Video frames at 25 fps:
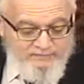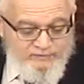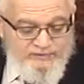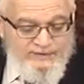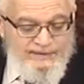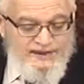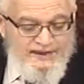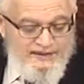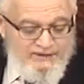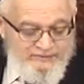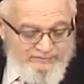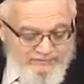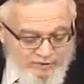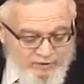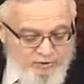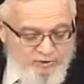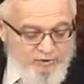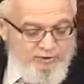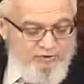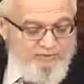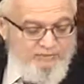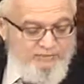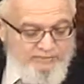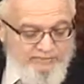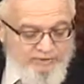Tala
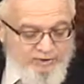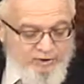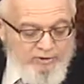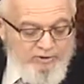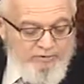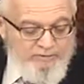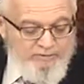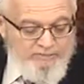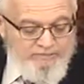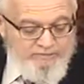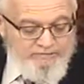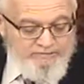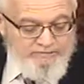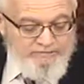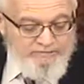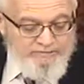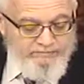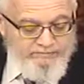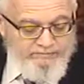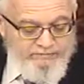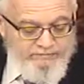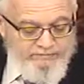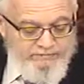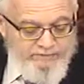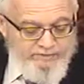v'tochu
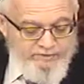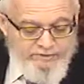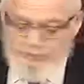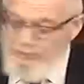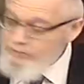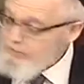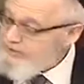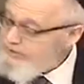So we